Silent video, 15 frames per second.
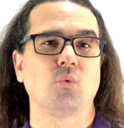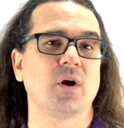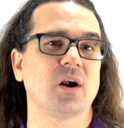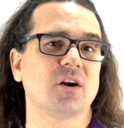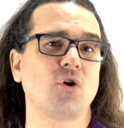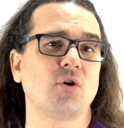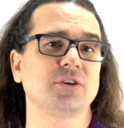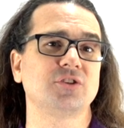
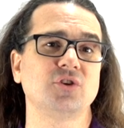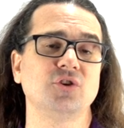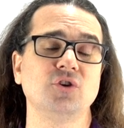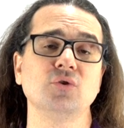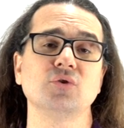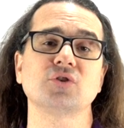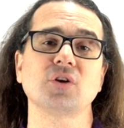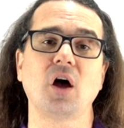we're going to
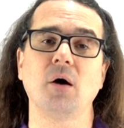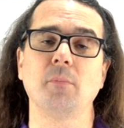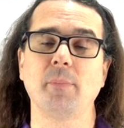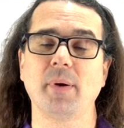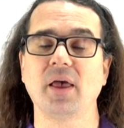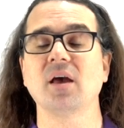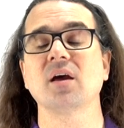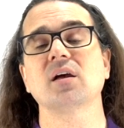use
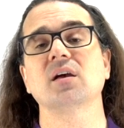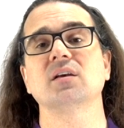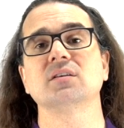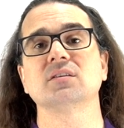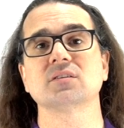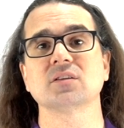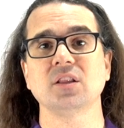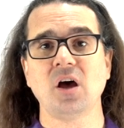
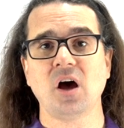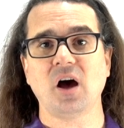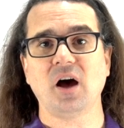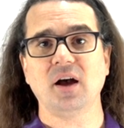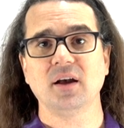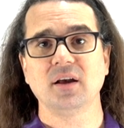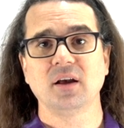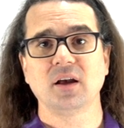Ampere's
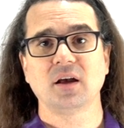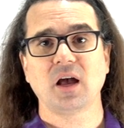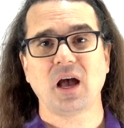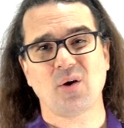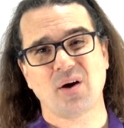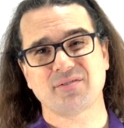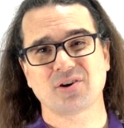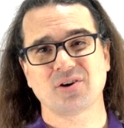law.
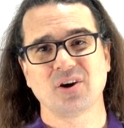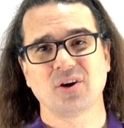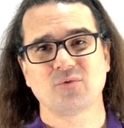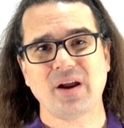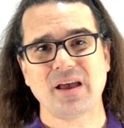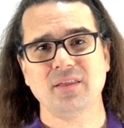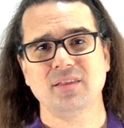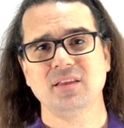However,
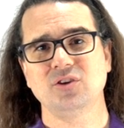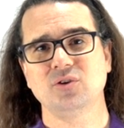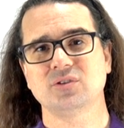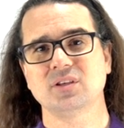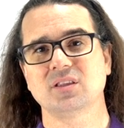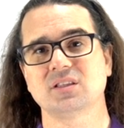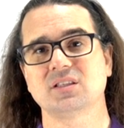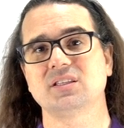rather than
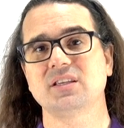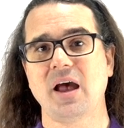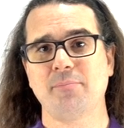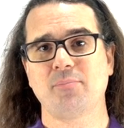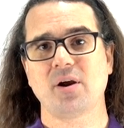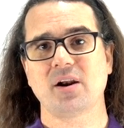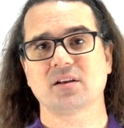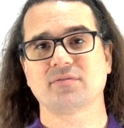using the dot
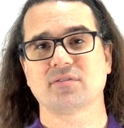product